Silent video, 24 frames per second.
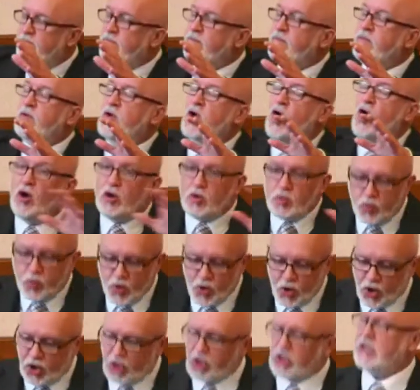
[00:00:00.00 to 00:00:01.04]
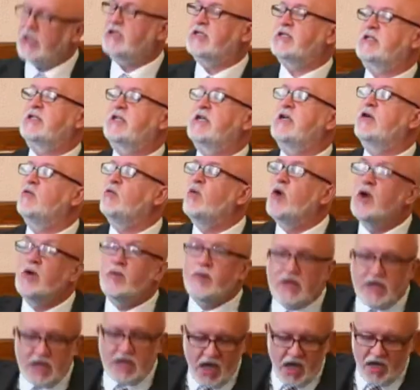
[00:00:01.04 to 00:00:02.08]
God works where
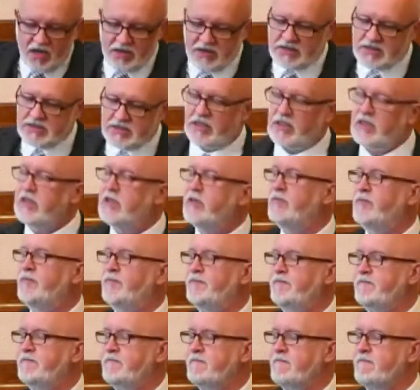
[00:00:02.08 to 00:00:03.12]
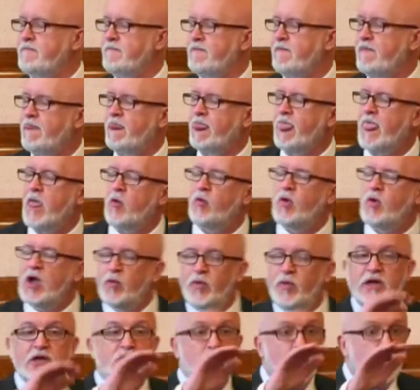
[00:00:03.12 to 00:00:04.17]
we can't see, where
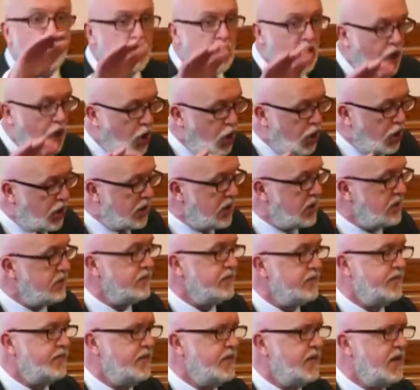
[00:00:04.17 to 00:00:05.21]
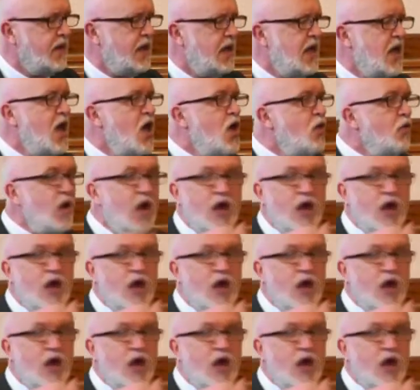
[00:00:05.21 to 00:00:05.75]
we don't look, where